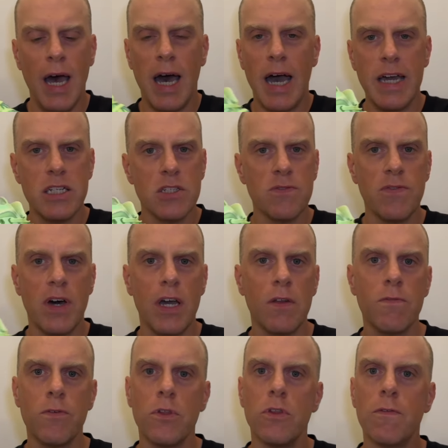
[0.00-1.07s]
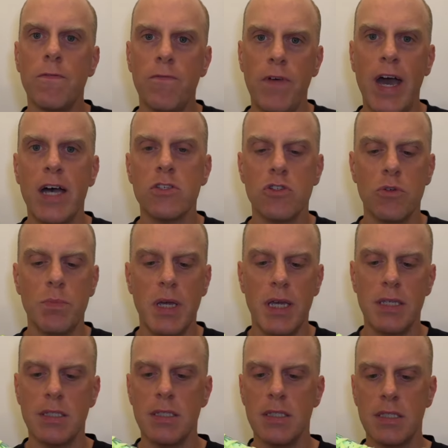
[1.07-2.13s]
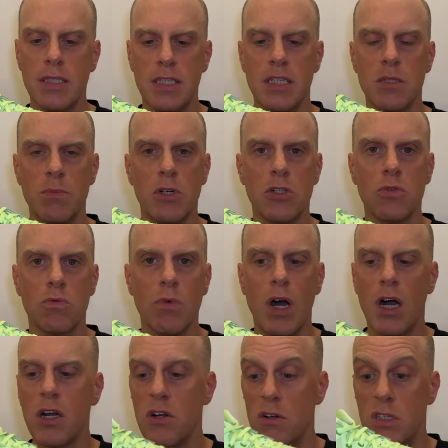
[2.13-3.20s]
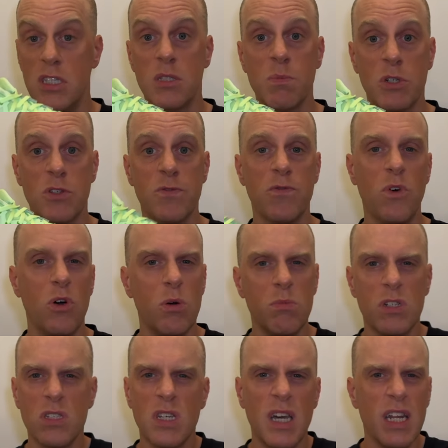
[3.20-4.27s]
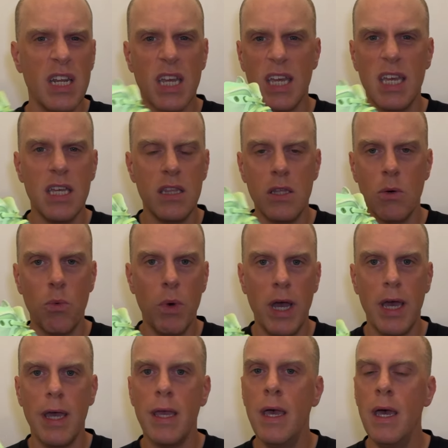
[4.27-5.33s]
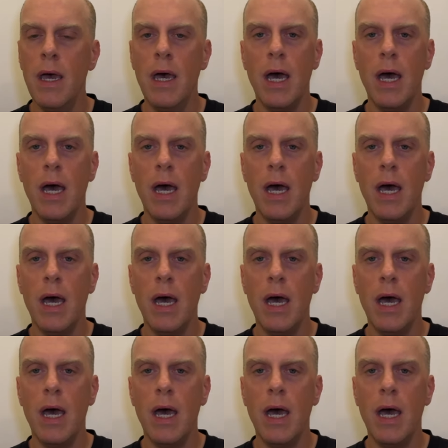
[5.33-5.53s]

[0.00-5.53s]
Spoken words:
I just find for the faster paces, this much rocker and this much foam just kind of get in the way.